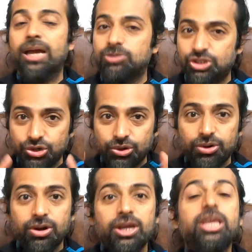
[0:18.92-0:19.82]
I'm
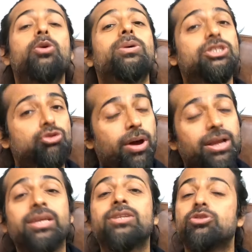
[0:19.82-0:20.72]
sure you are
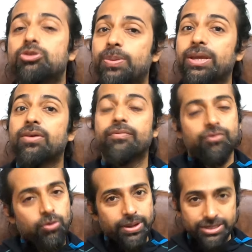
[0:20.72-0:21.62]
struggling to speak
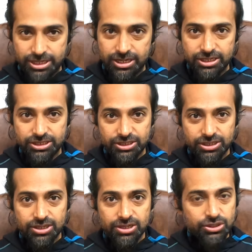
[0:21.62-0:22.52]
fluent English.
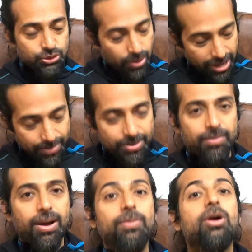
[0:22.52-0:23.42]
So I have
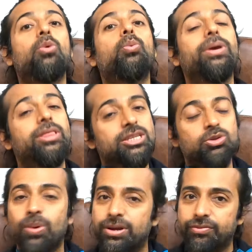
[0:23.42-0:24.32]
come up with
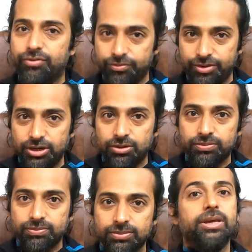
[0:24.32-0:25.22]
this wonderful
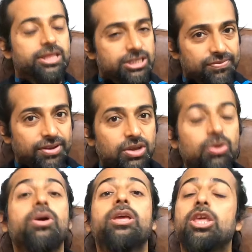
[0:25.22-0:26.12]
video. In this
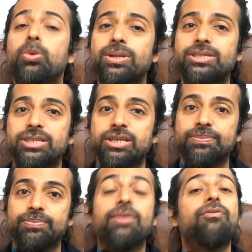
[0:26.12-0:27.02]
video, you will see
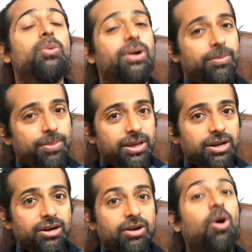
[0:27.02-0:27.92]
if you are a
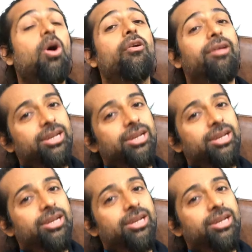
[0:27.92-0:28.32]
beginner or